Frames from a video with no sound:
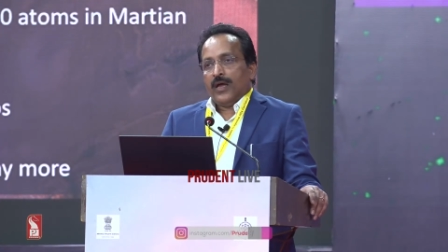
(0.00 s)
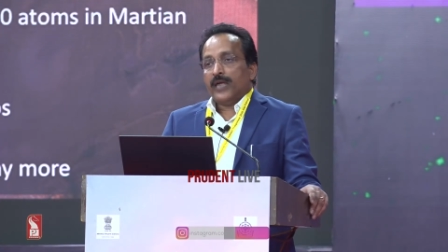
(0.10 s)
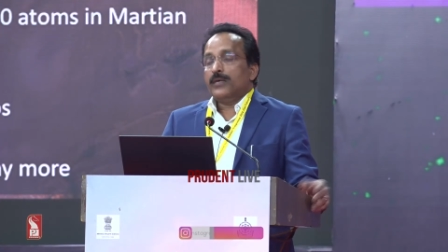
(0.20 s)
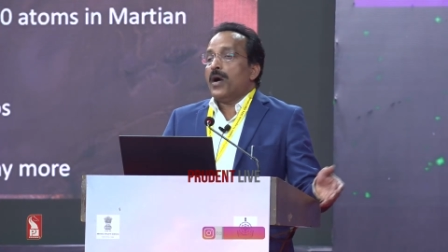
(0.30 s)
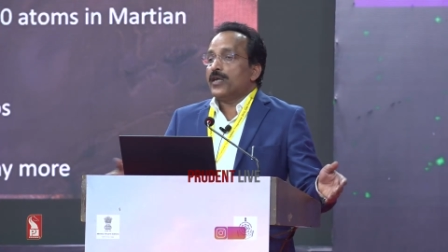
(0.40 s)

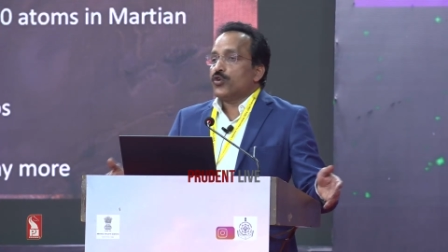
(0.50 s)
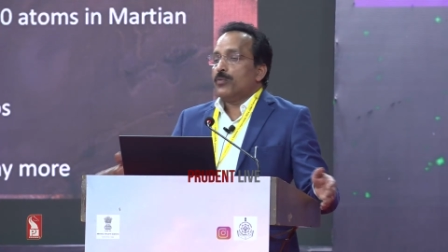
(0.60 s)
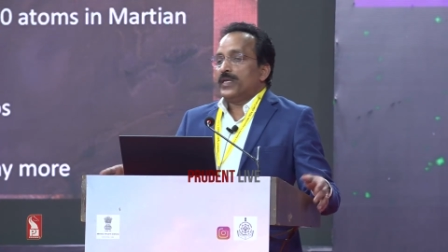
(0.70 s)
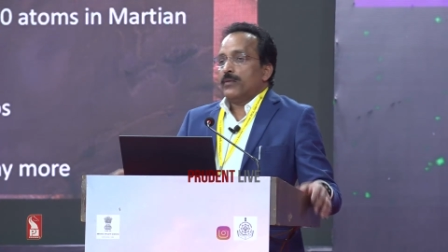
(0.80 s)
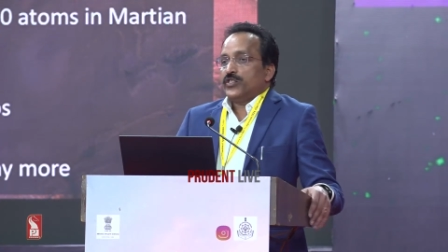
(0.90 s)
And the Mars
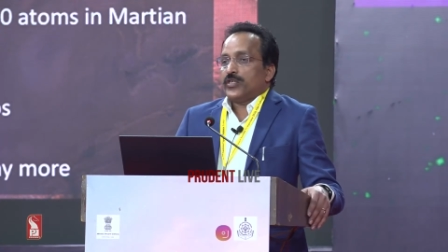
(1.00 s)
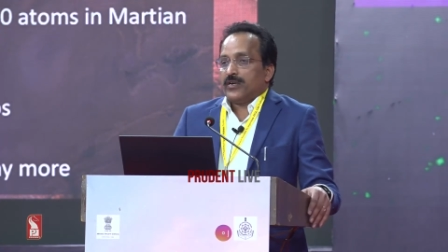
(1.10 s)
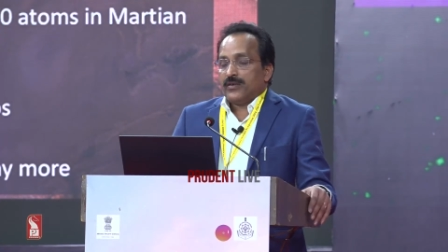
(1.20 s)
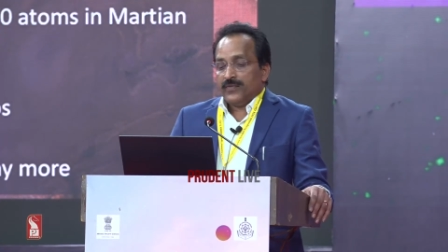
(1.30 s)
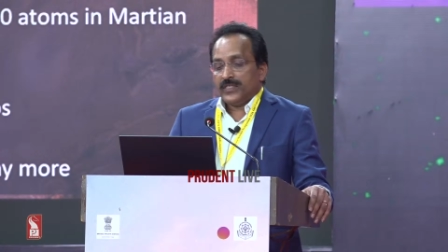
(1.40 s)
orbiter mission,
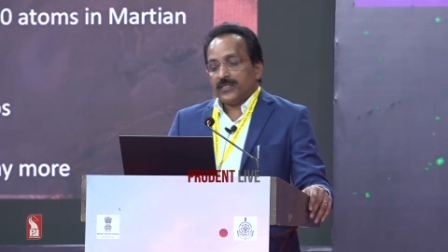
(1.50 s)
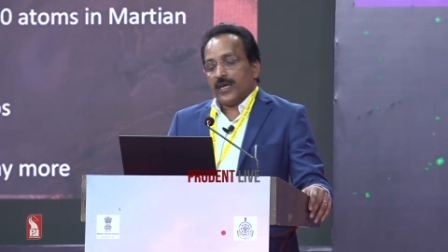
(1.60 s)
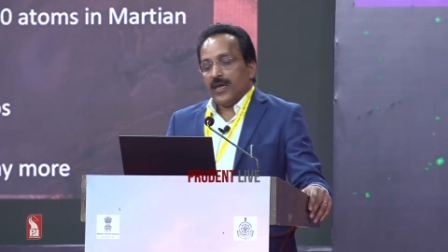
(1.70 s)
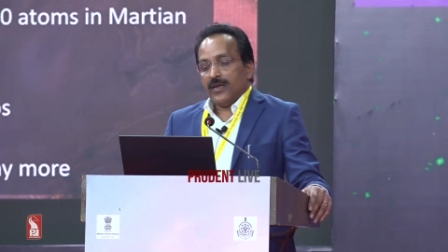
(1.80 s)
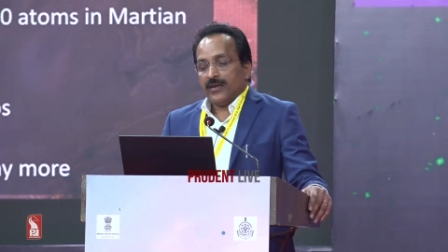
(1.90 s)
which is
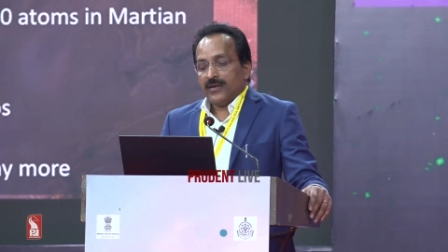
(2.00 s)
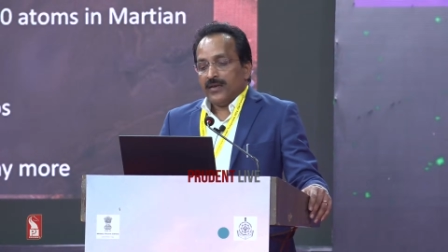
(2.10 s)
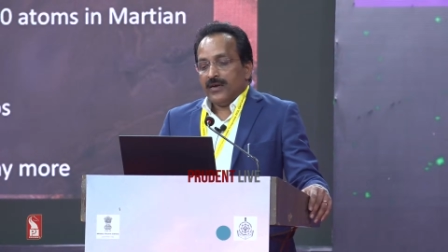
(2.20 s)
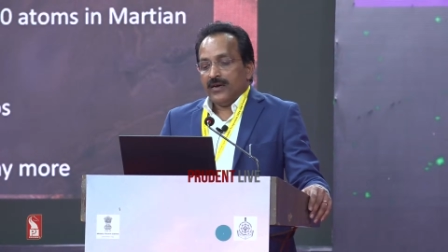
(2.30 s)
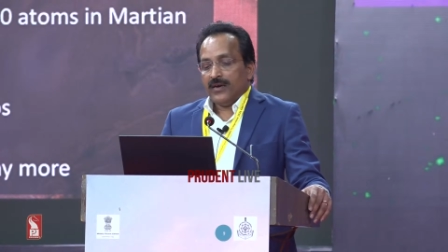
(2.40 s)
again
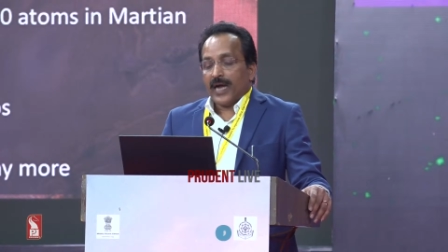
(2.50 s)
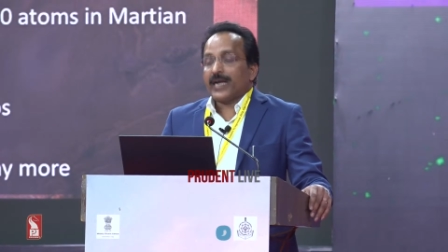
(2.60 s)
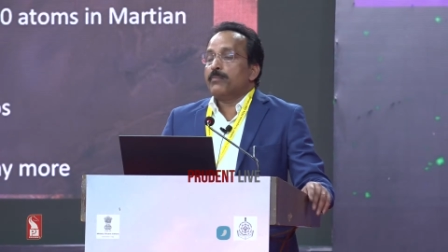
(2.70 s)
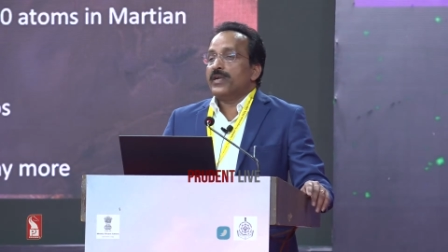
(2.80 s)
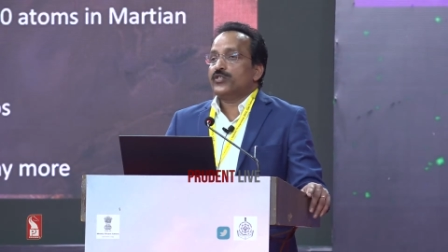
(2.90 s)

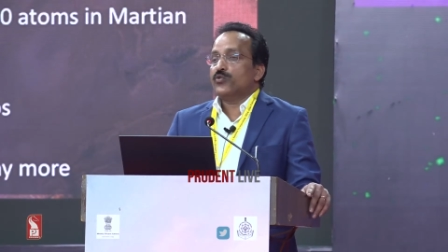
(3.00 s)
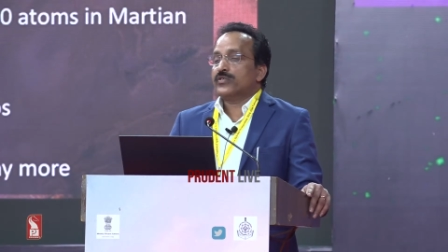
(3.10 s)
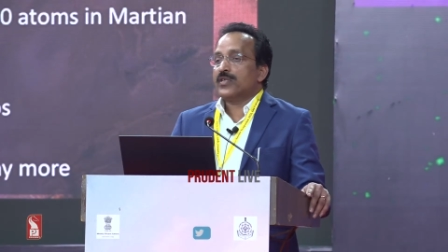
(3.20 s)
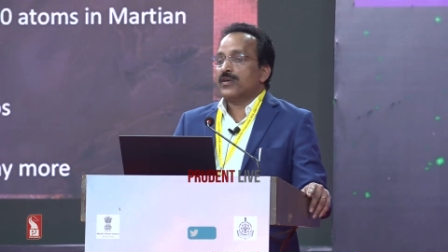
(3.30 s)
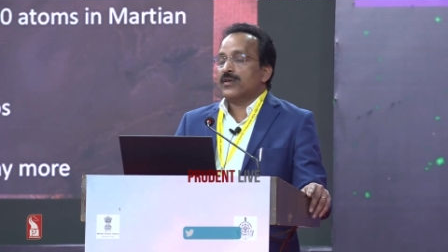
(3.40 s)
accomplished
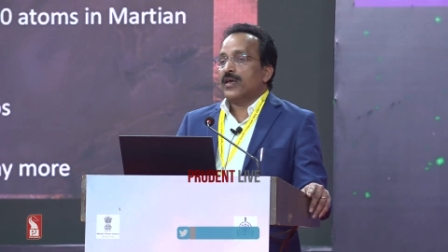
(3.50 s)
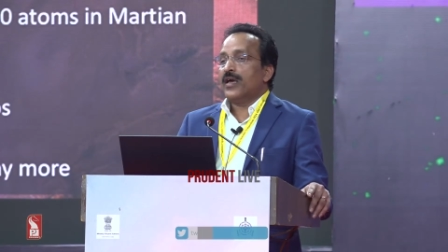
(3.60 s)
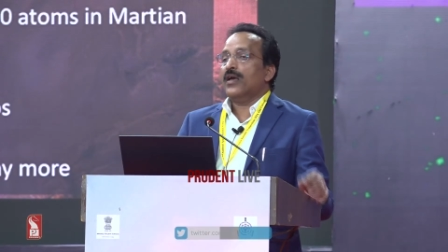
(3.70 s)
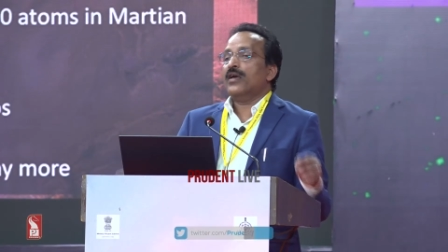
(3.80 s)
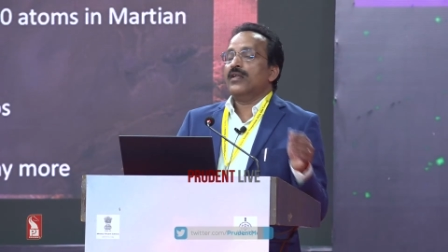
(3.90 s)
using
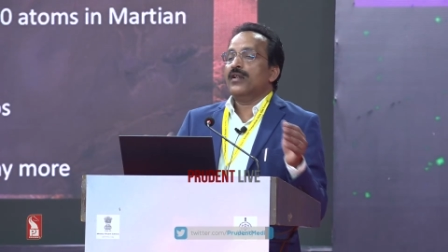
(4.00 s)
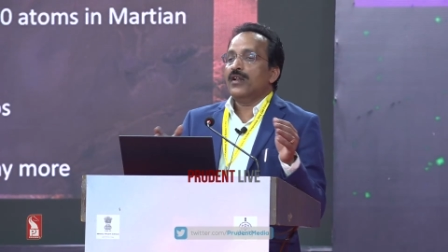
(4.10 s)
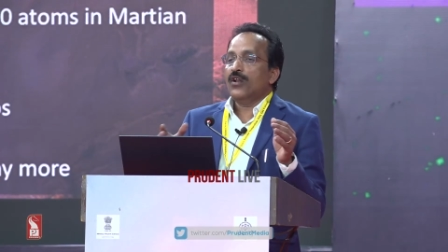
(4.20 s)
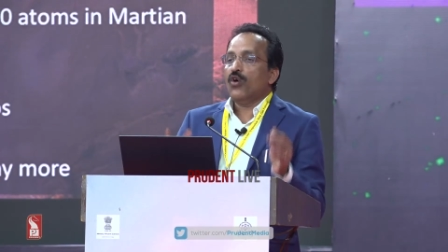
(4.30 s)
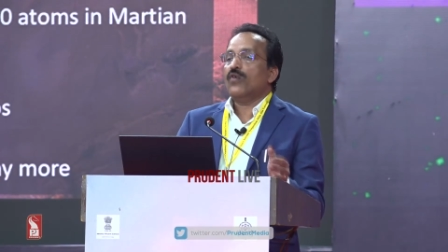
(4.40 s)

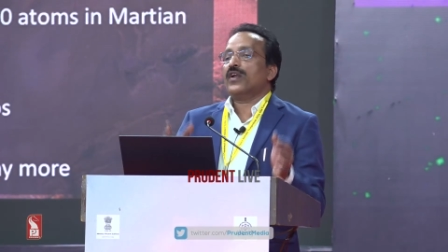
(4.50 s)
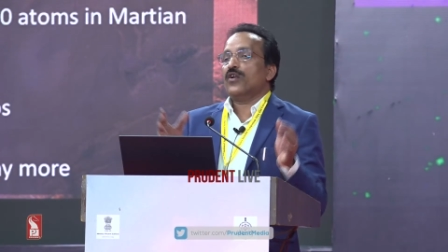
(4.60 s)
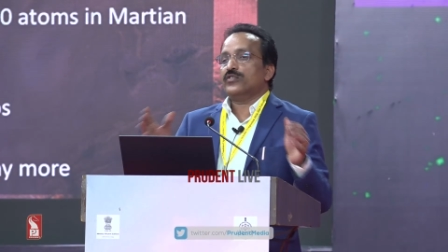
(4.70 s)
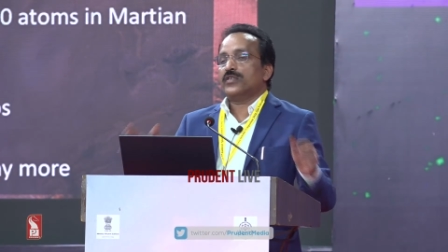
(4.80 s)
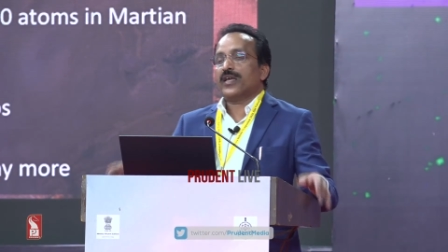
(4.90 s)
a lower
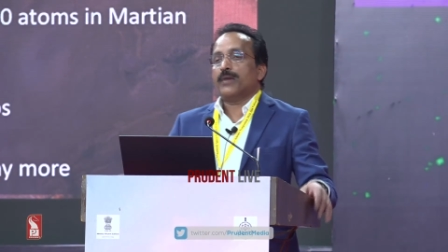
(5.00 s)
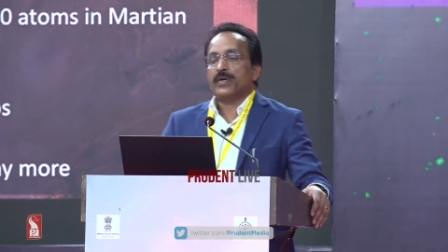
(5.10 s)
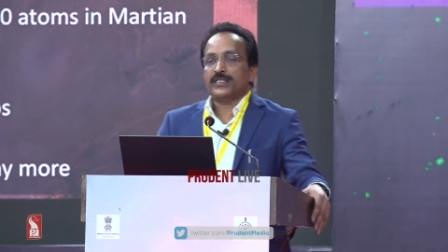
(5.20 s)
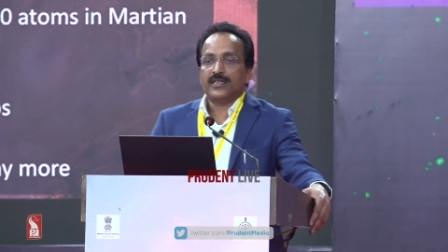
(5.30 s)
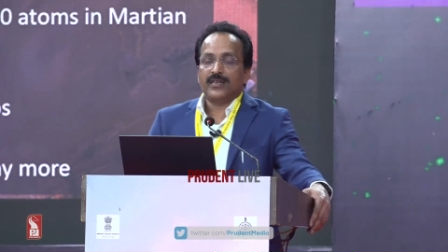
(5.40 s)
launcher
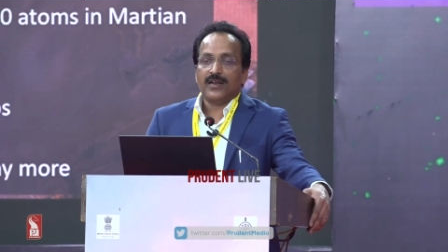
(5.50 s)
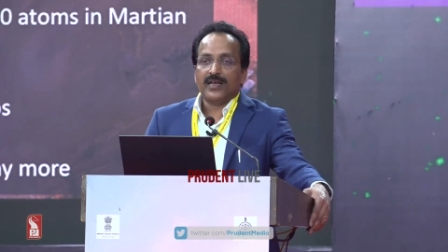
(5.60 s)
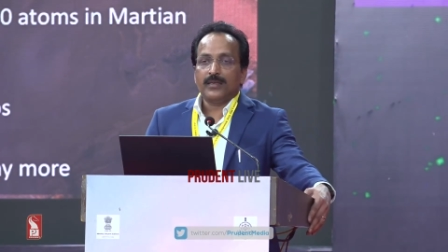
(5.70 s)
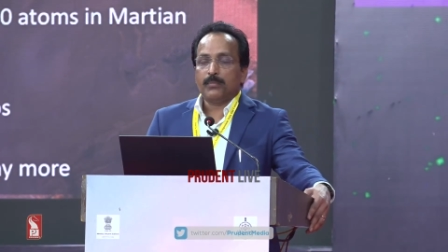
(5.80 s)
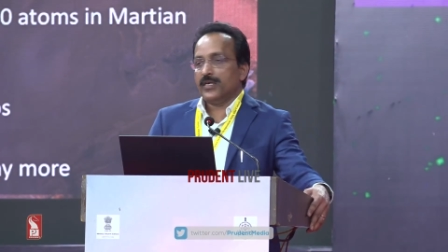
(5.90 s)
capacity
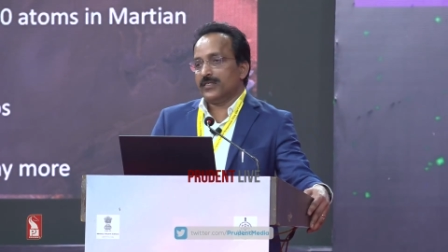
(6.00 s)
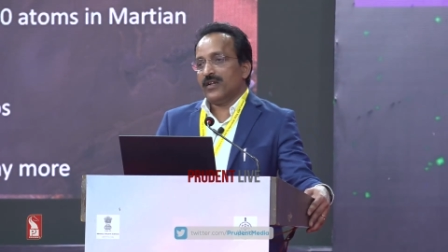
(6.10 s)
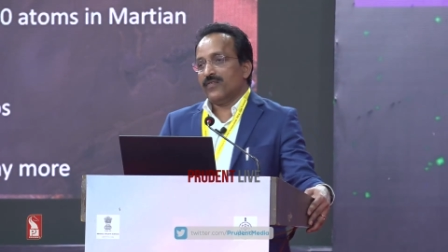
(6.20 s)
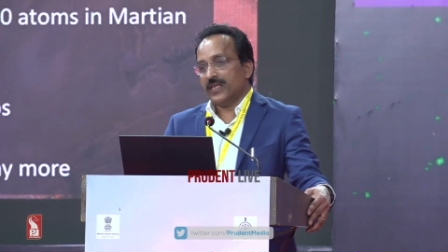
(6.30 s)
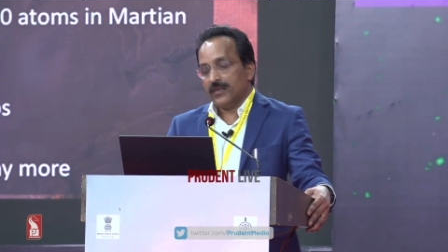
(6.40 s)
like the
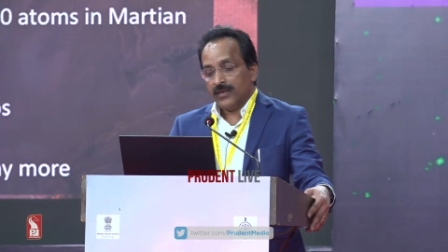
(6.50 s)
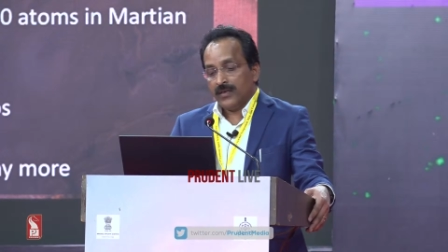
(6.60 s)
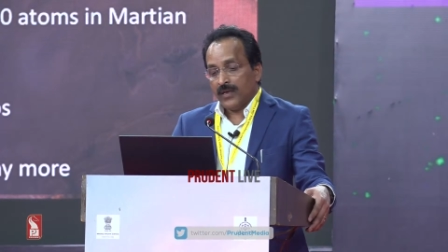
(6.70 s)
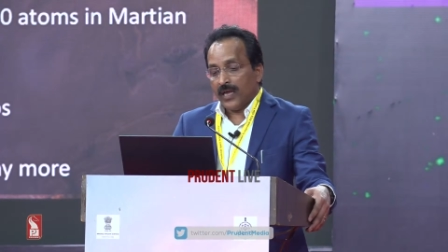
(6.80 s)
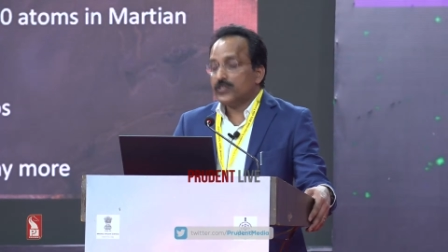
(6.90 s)
PSLV,
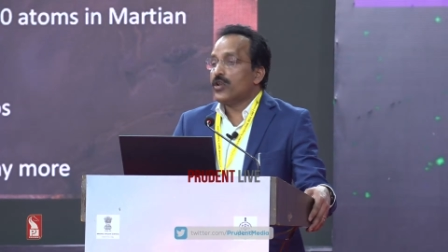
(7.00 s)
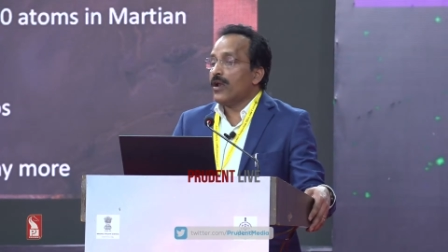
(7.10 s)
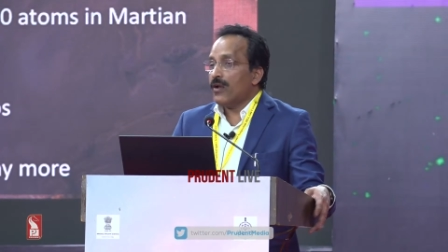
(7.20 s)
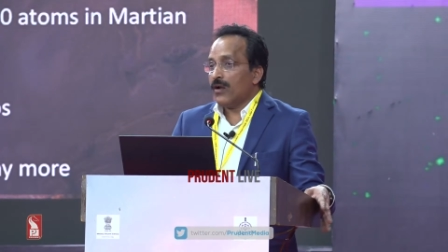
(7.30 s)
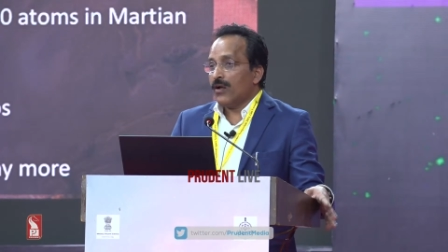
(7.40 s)
and
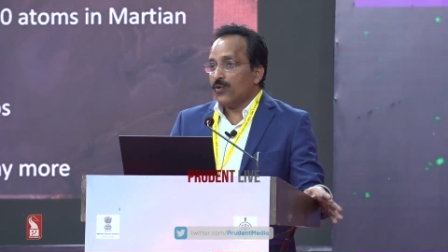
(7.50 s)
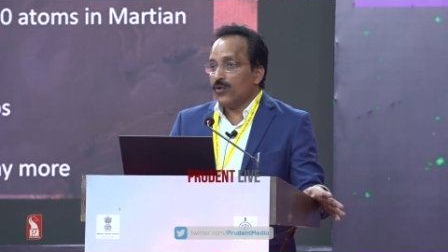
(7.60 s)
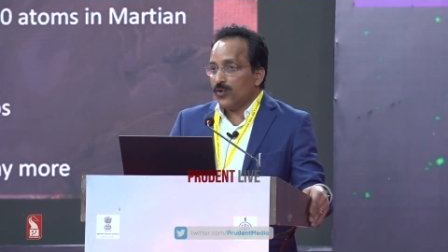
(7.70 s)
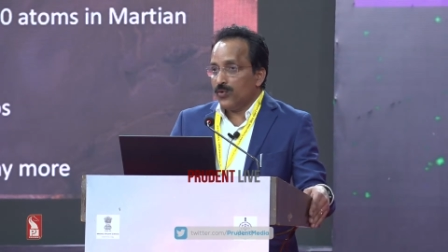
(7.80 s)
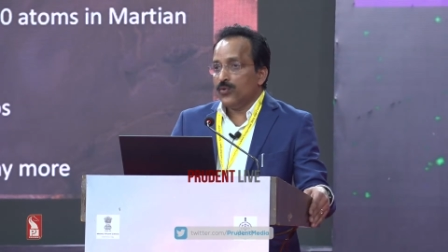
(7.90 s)
still
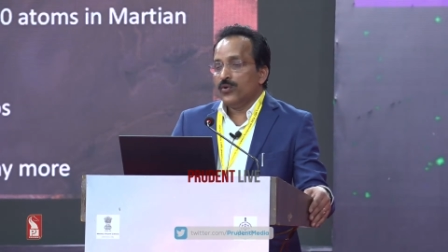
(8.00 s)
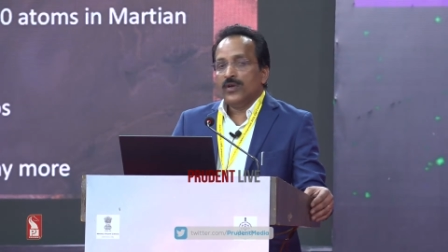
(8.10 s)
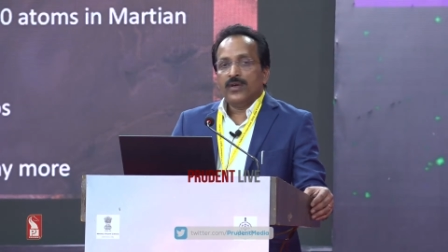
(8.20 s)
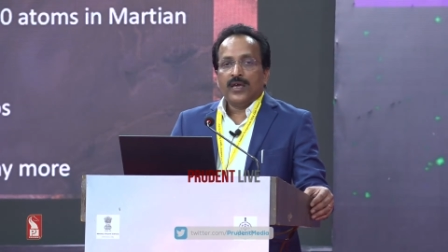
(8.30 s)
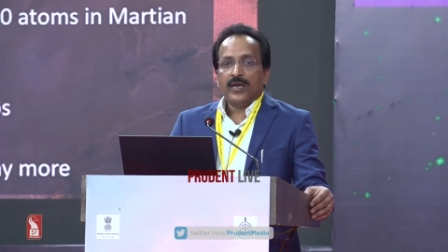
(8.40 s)
could do
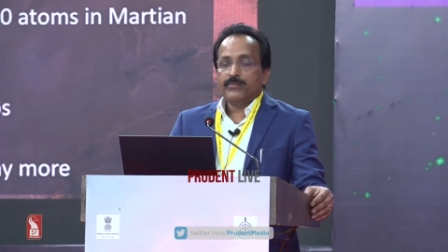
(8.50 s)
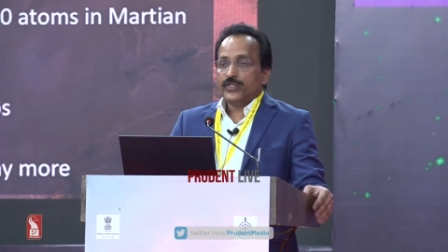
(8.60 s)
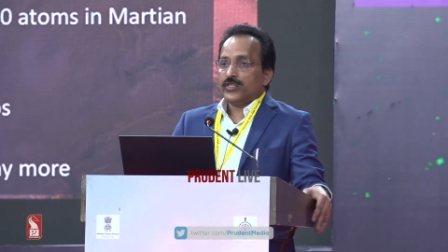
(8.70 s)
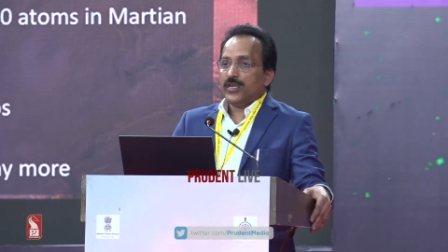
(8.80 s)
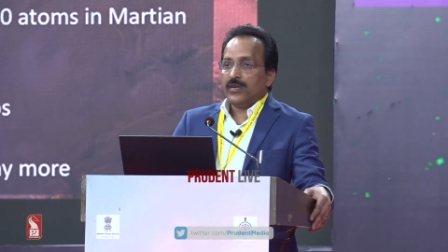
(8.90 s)
a
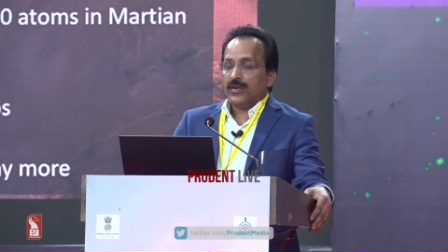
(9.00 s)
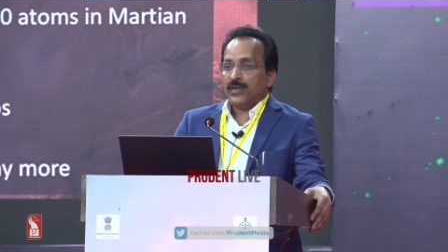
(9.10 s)
mission